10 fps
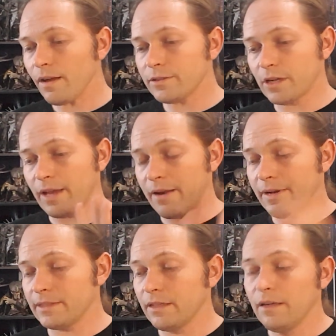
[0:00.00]
So
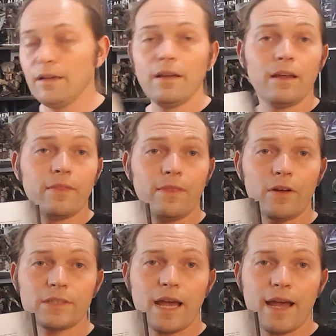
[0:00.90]
anyways,
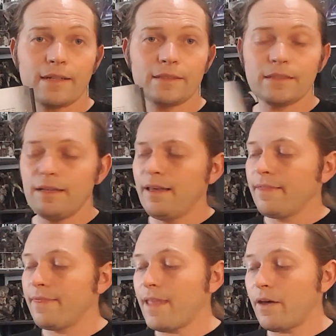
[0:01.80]
those guys,
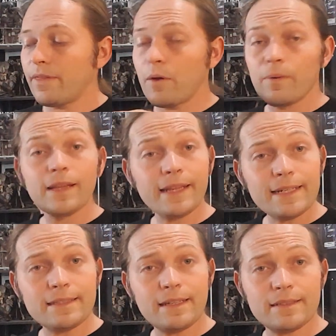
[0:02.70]
now they released